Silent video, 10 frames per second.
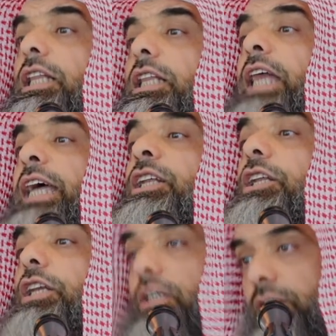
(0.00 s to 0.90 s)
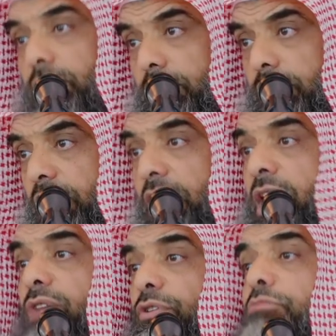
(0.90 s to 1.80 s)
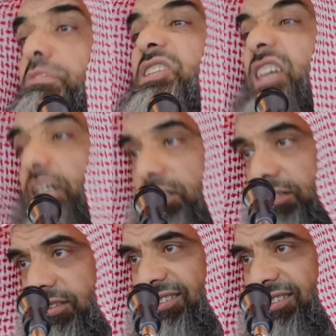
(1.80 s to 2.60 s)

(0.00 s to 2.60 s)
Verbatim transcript: then never miss it.